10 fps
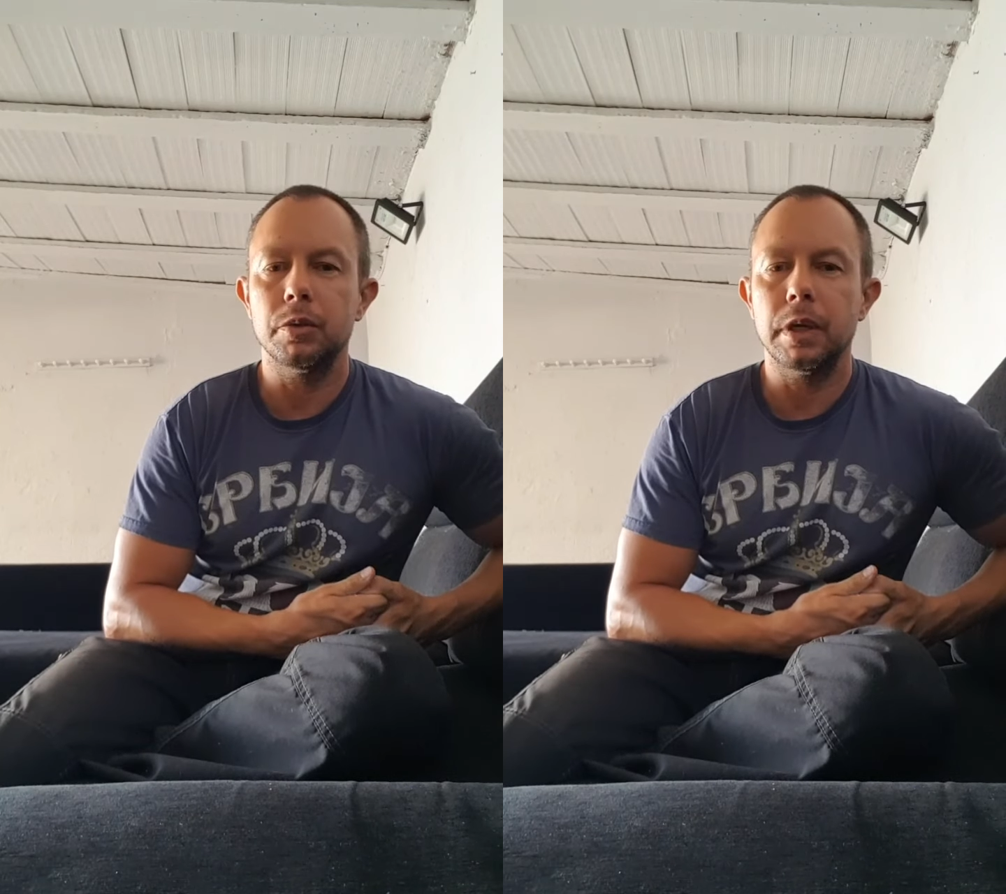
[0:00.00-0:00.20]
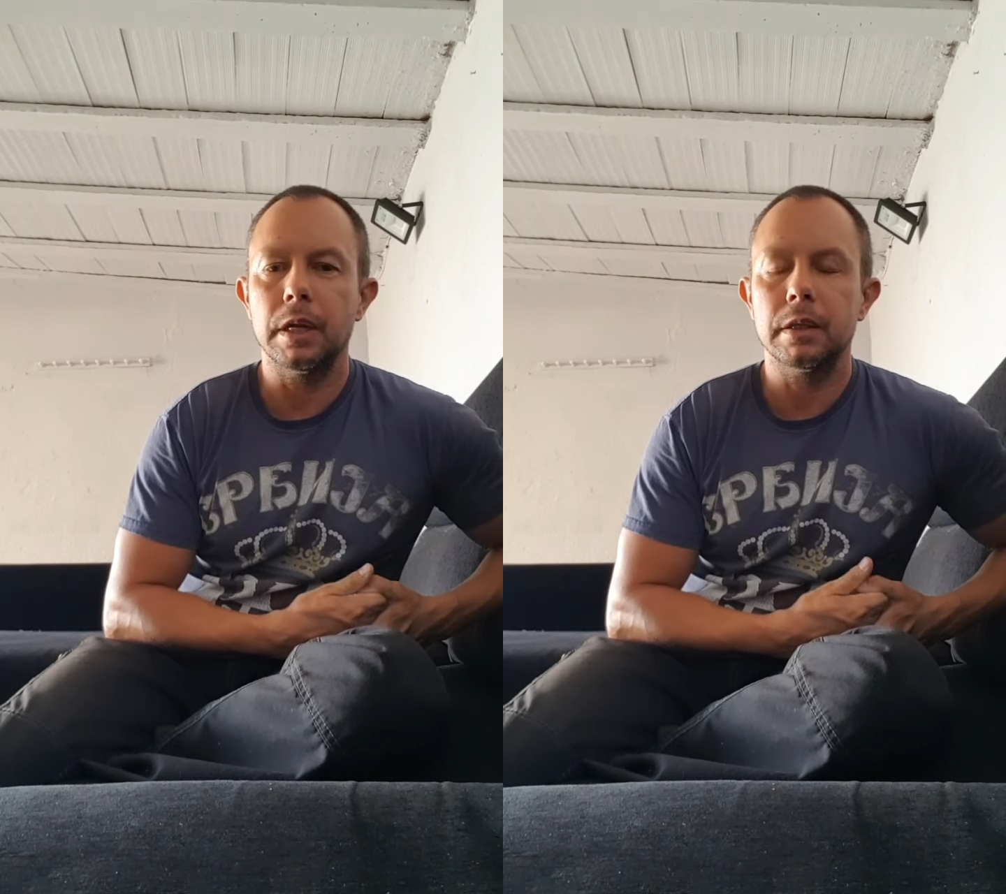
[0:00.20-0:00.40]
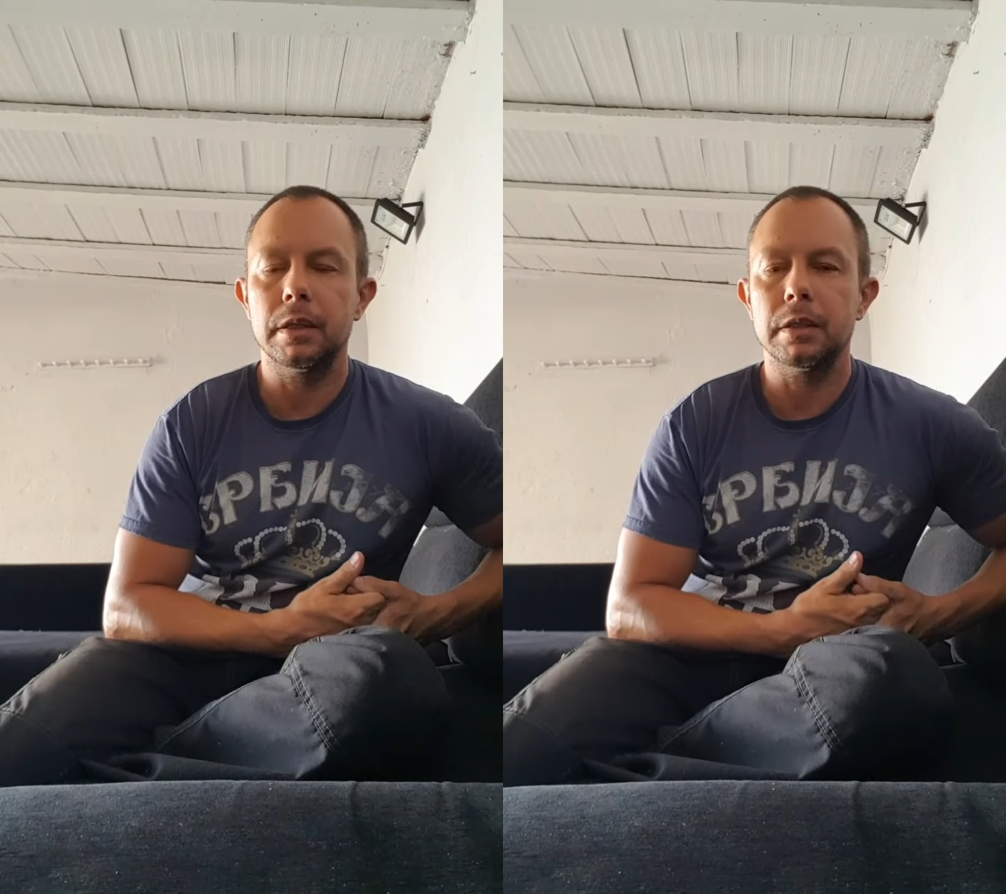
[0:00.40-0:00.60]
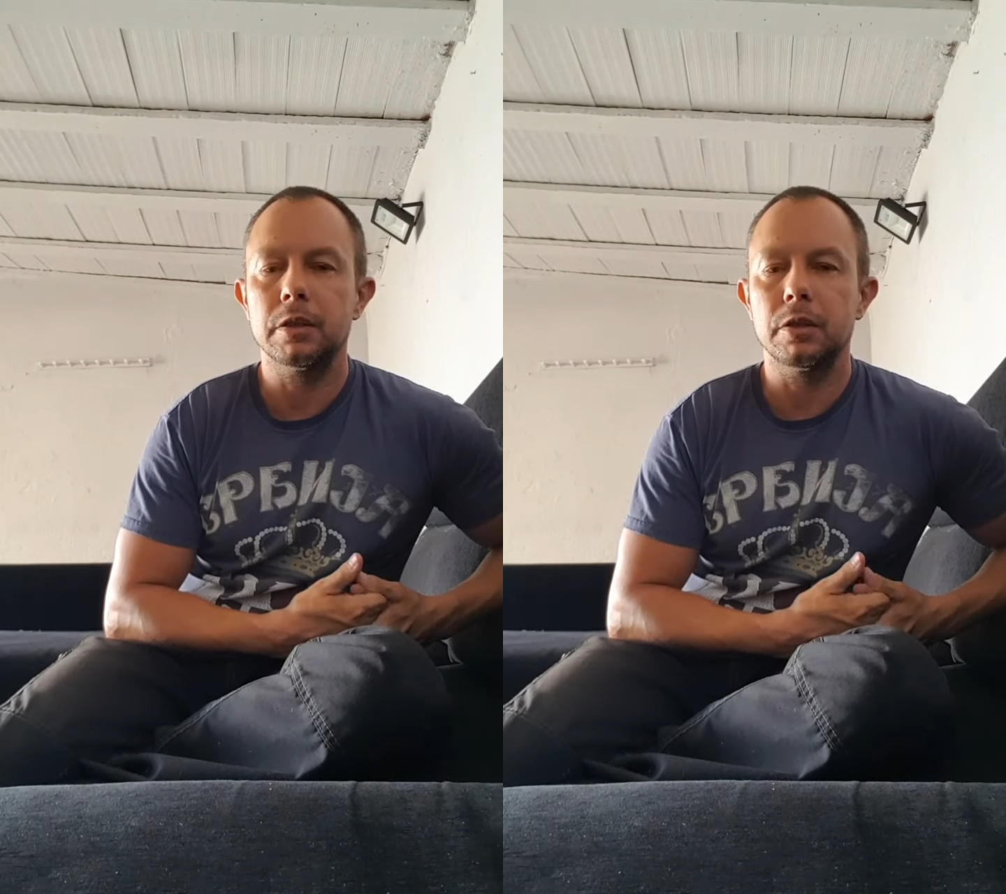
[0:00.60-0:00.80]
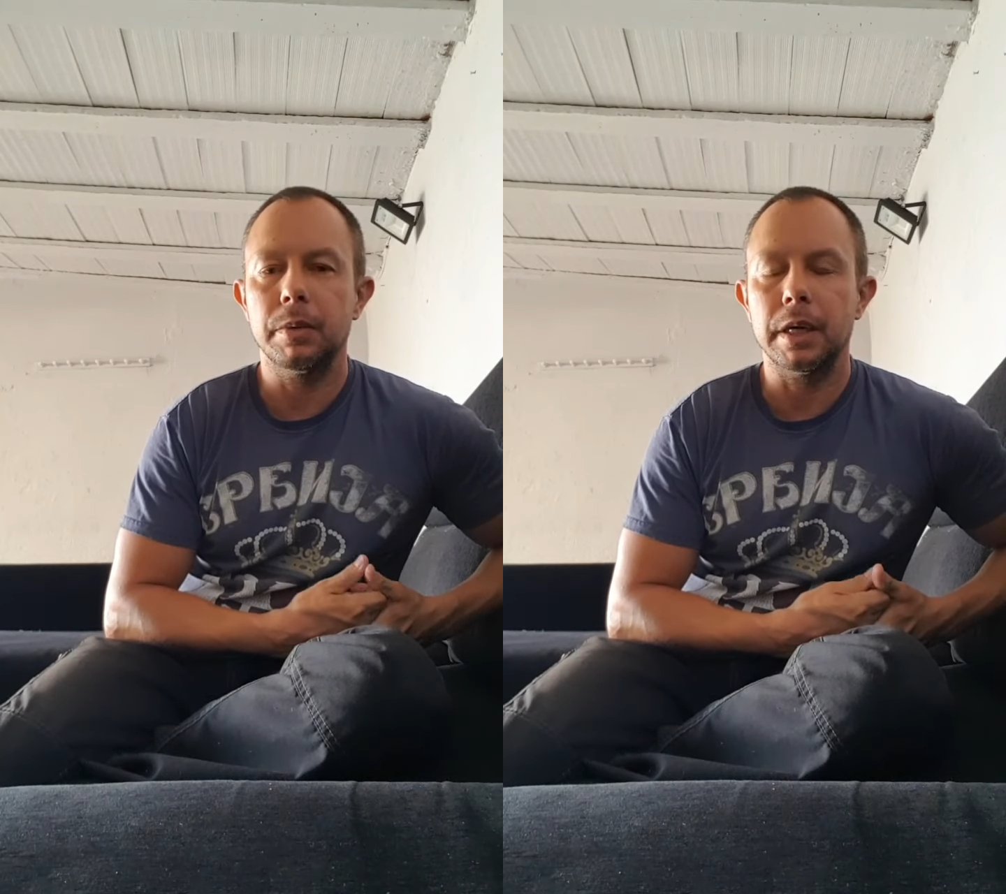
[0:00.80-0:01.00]
than it is
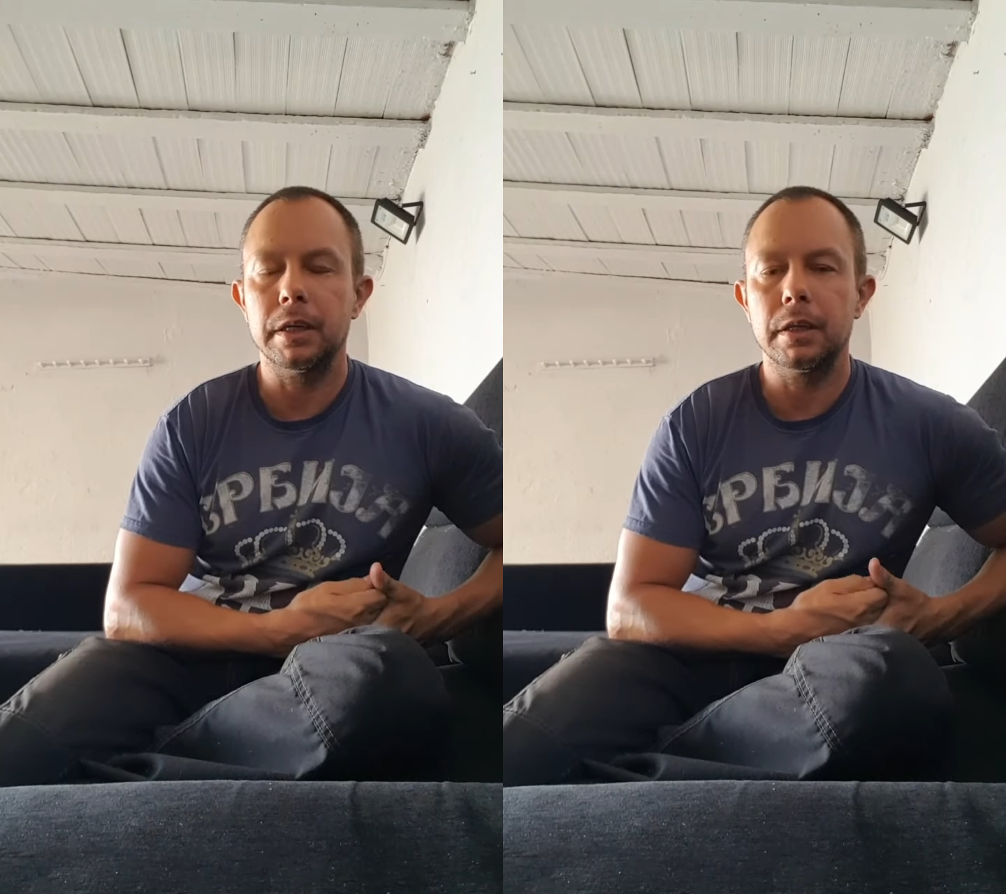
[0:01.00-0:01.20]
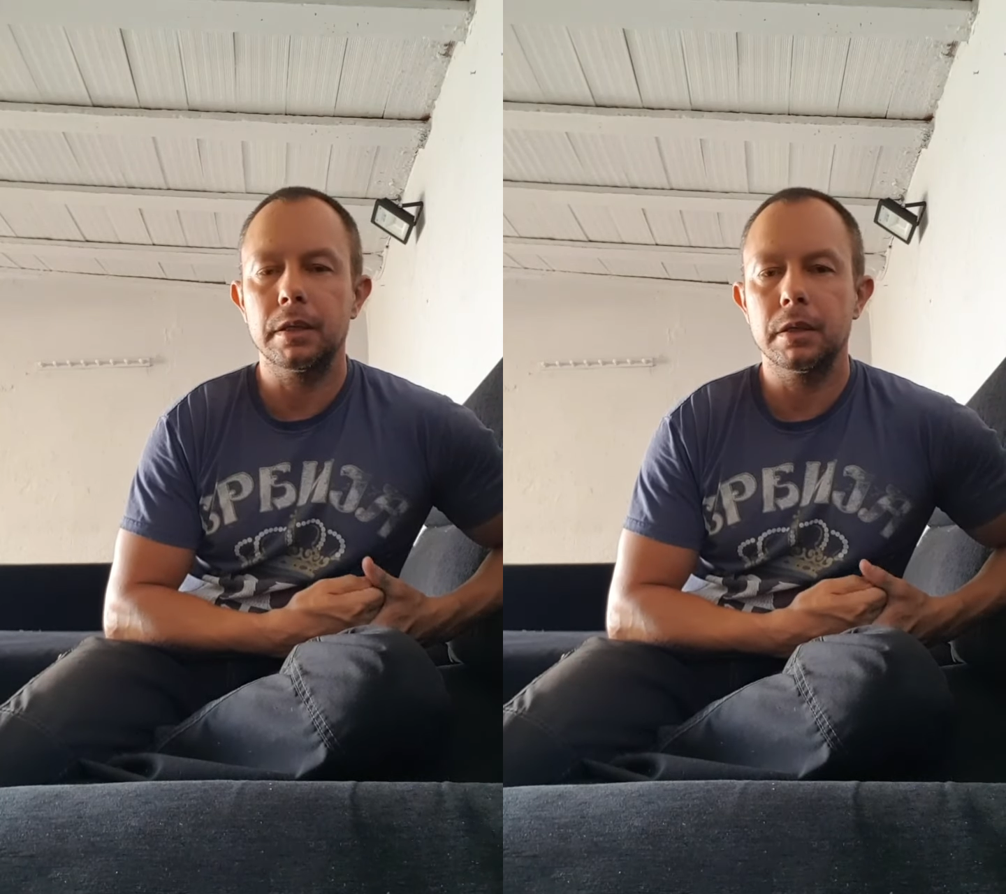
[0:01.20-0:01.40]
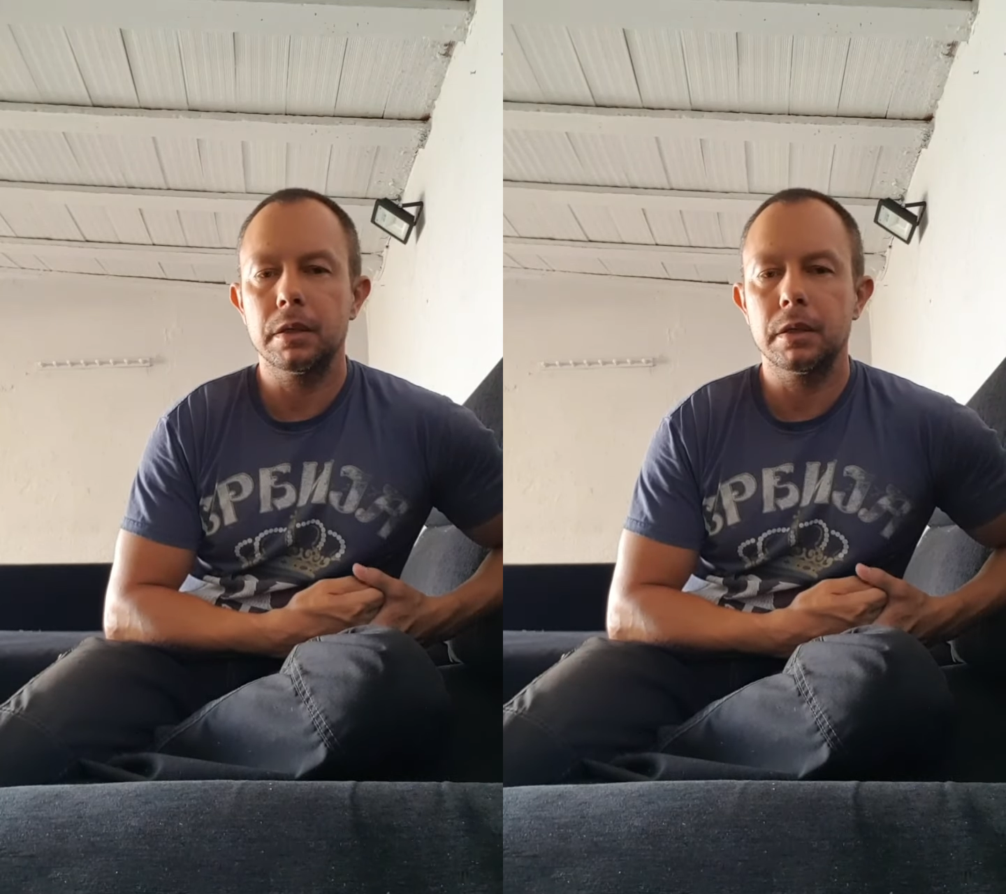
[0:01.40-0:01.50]
to make